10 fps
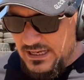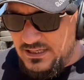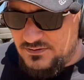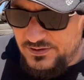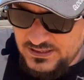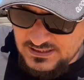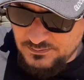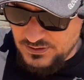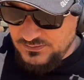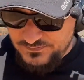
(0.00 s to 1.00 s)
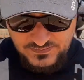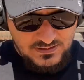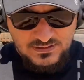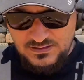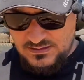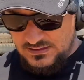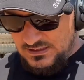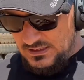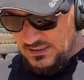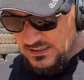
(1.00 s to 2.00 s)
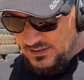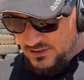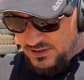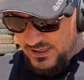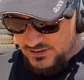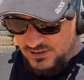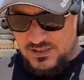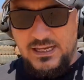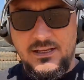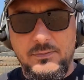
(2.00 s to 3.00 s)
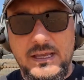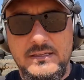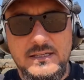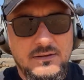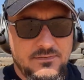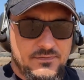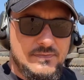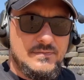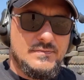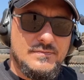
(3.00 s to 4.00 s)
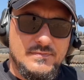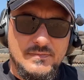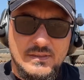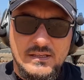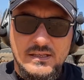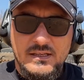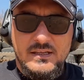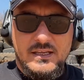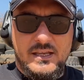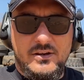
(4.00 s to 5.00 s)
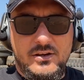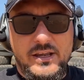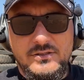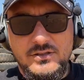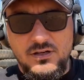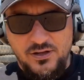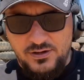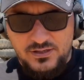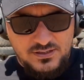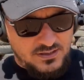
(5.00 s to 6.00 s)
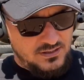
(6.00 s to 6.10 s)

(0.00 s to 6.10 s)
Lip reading: is very simple. You're going to take a magazine and you're going to load it